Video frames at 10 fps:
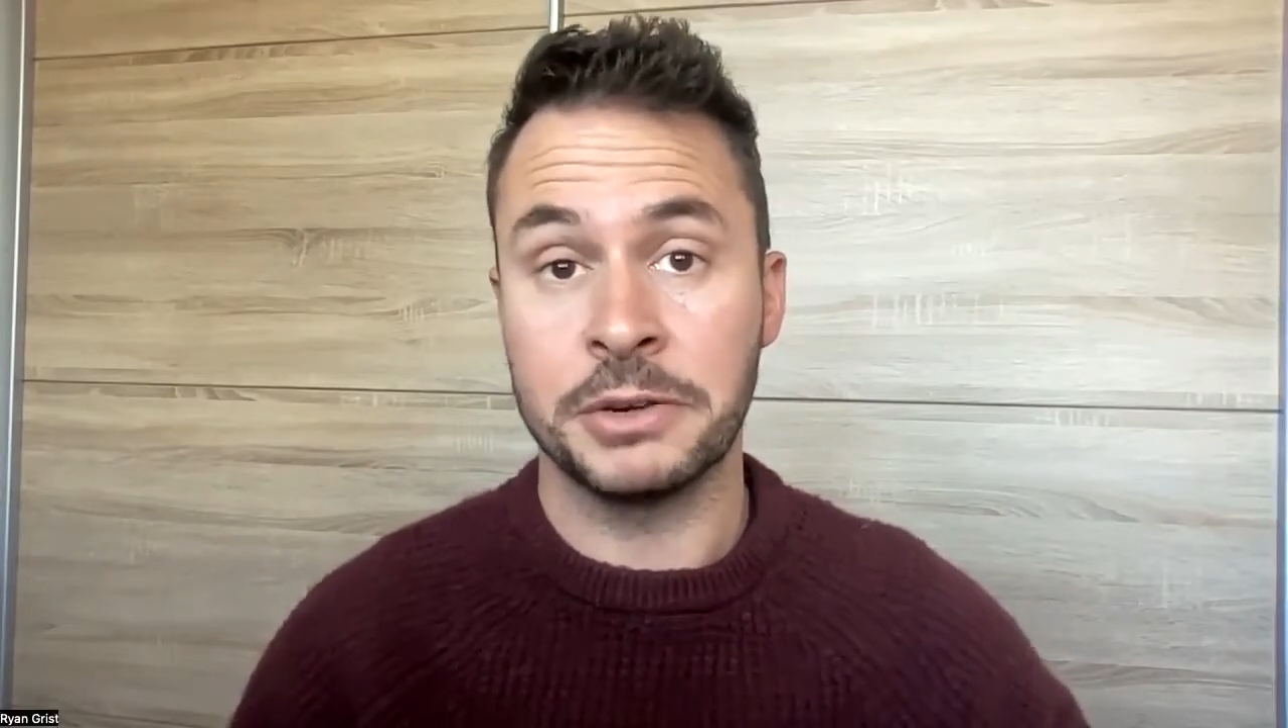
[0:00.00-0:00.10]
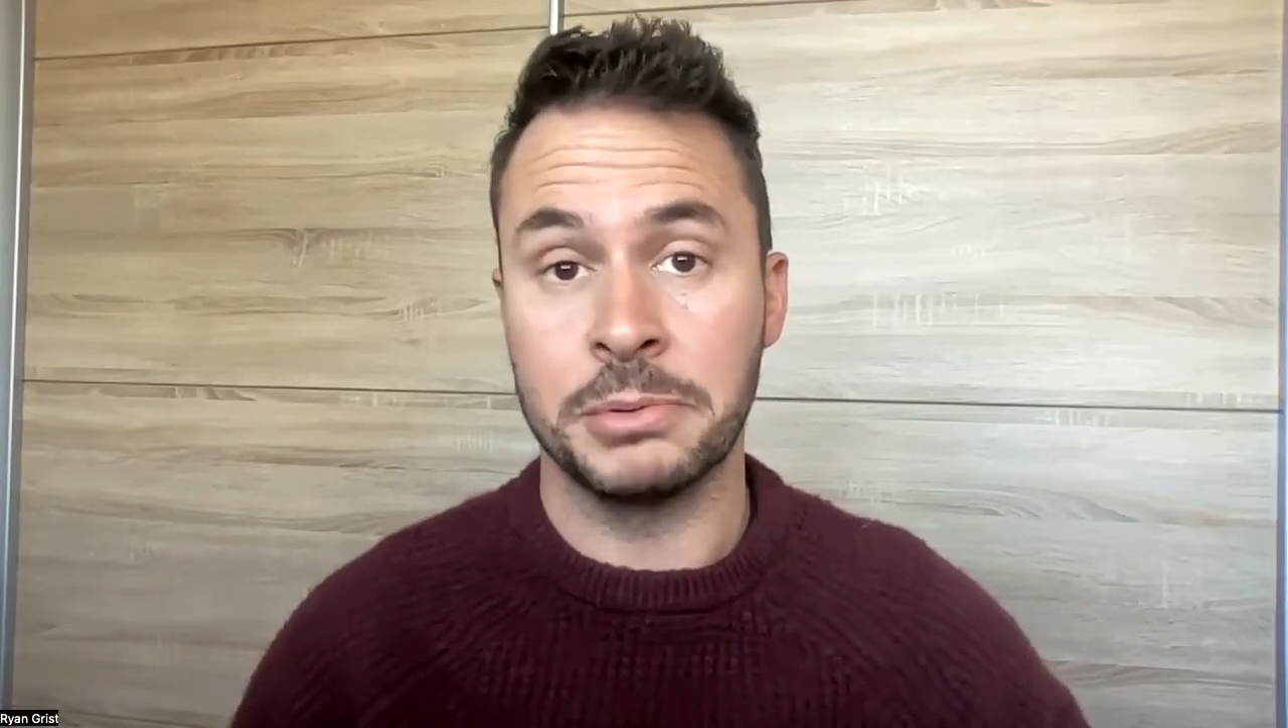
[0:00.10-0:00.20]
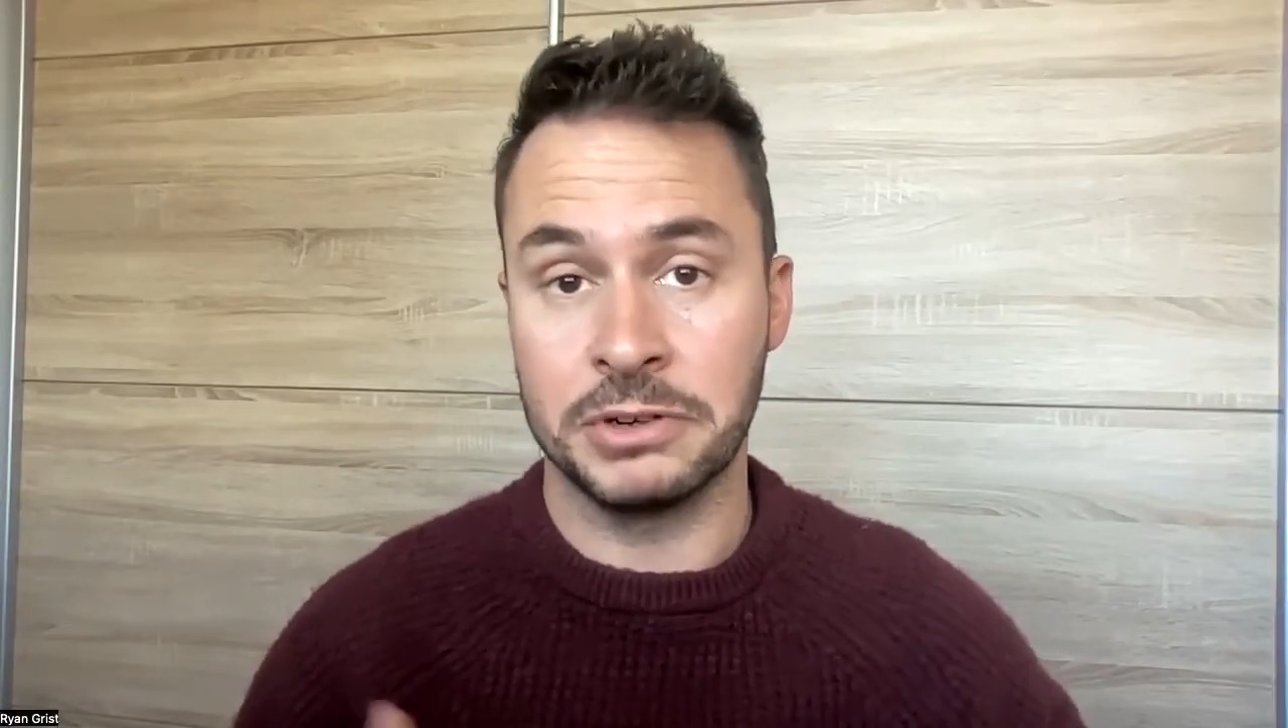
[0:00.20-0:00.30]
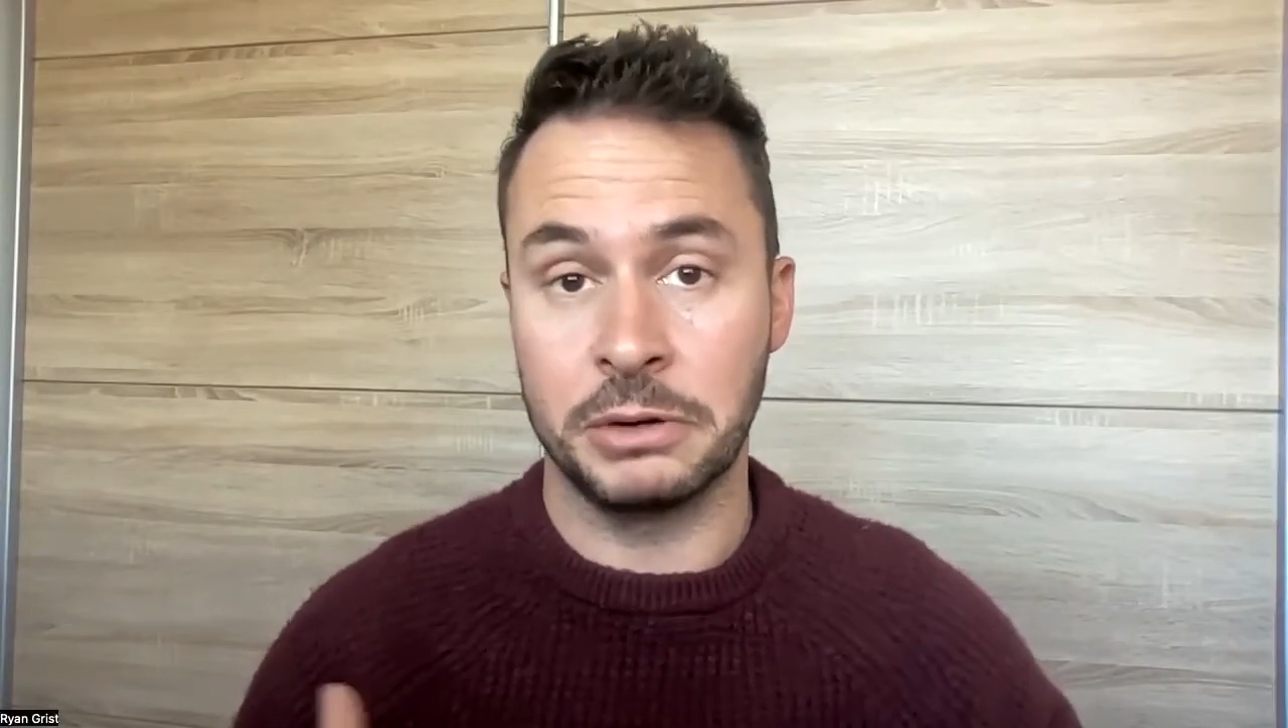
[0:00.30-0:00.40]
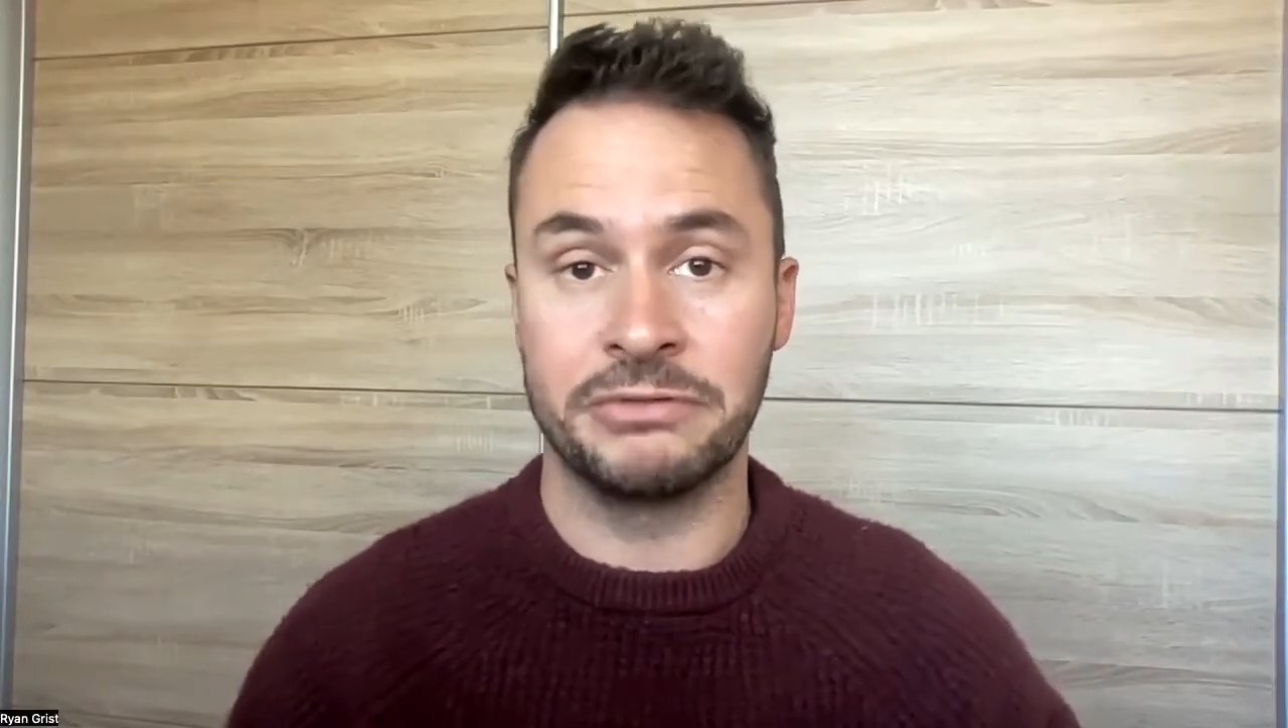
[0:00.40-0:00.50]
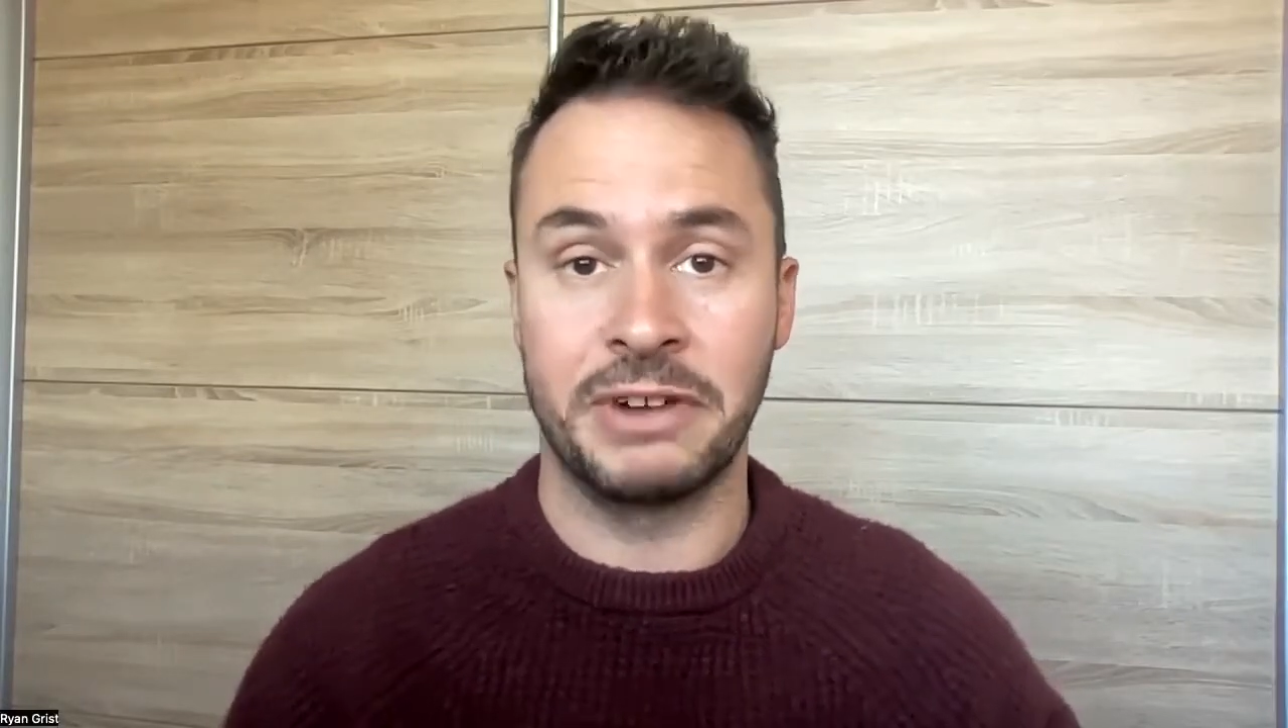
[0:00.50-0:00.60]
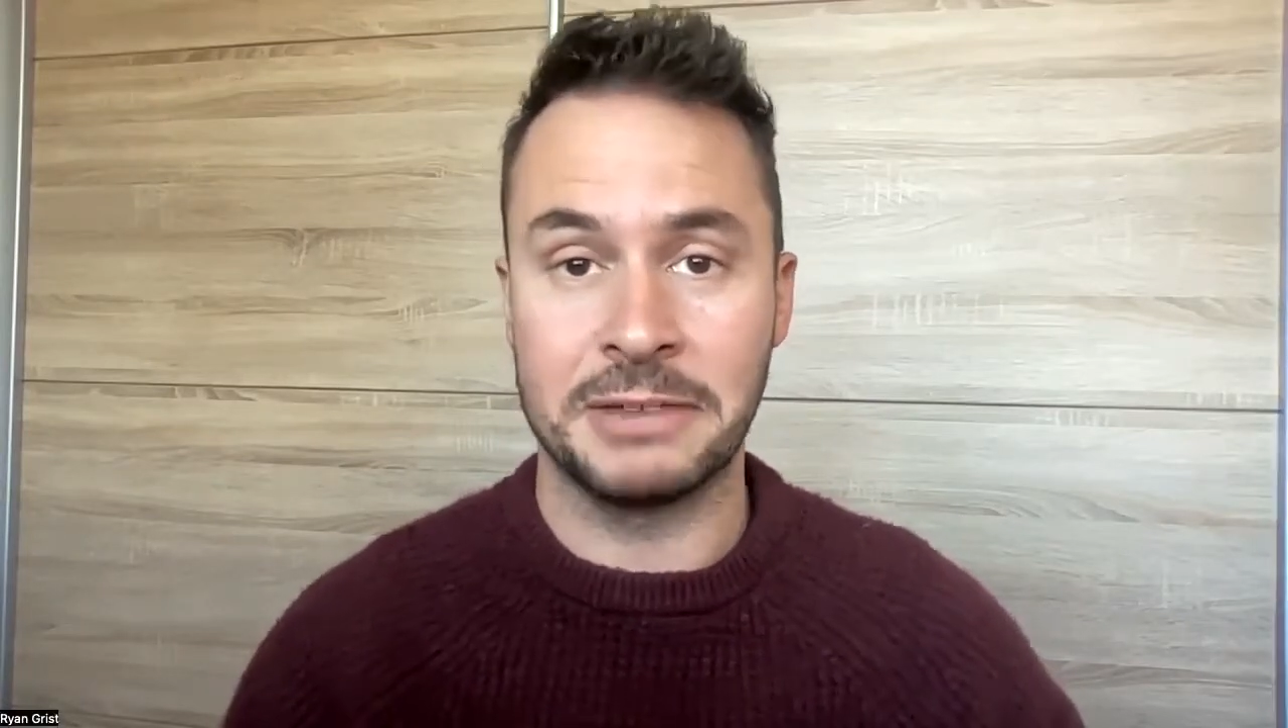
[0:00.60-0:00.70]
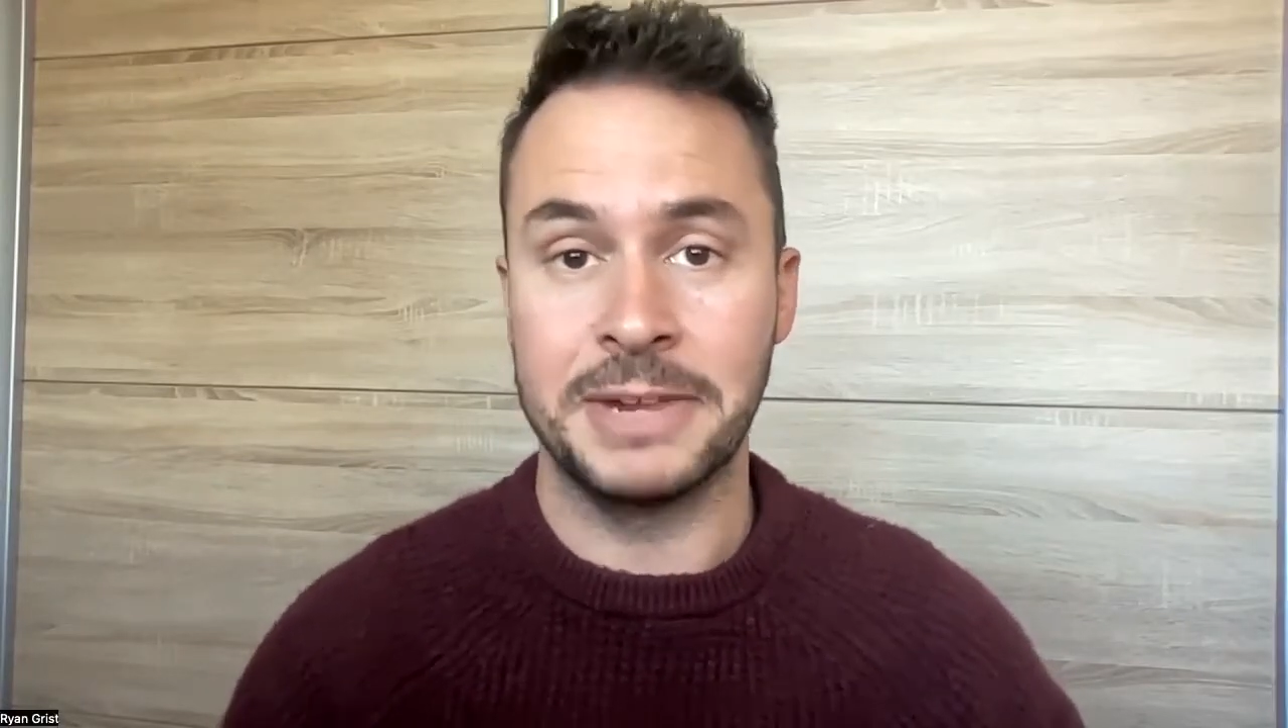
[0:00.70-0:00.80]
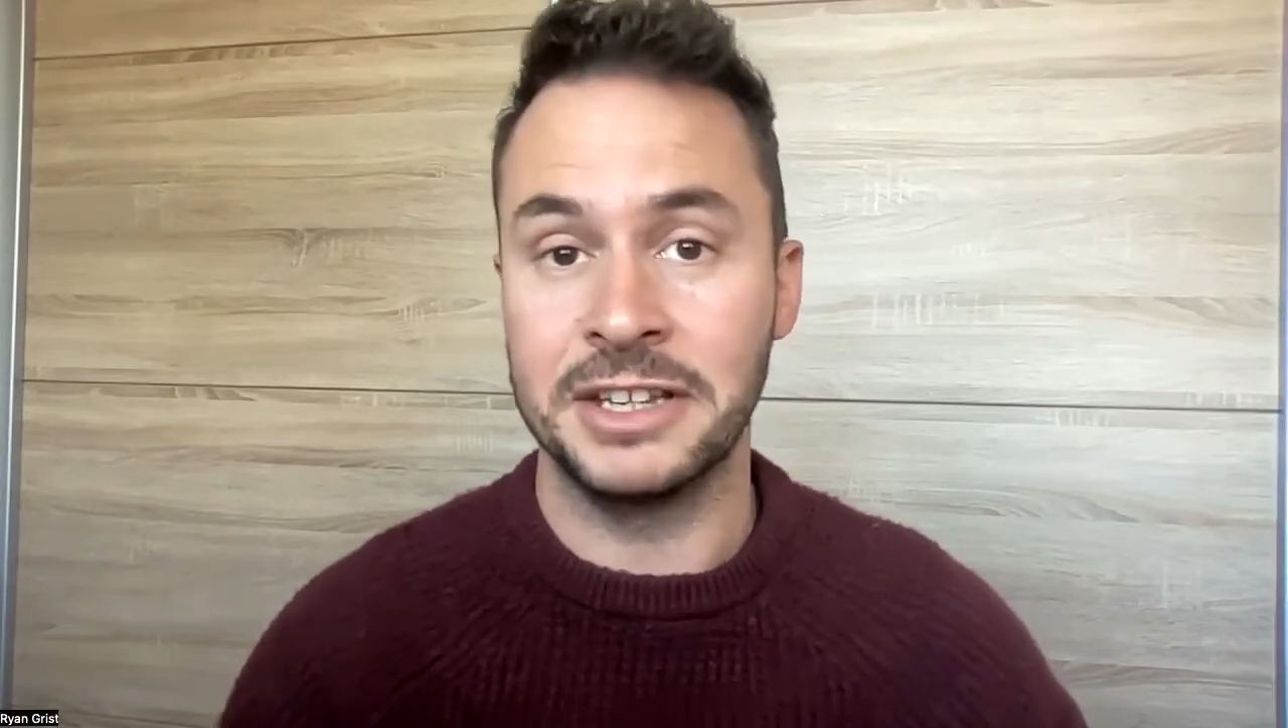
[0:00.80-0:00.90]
which I would recommend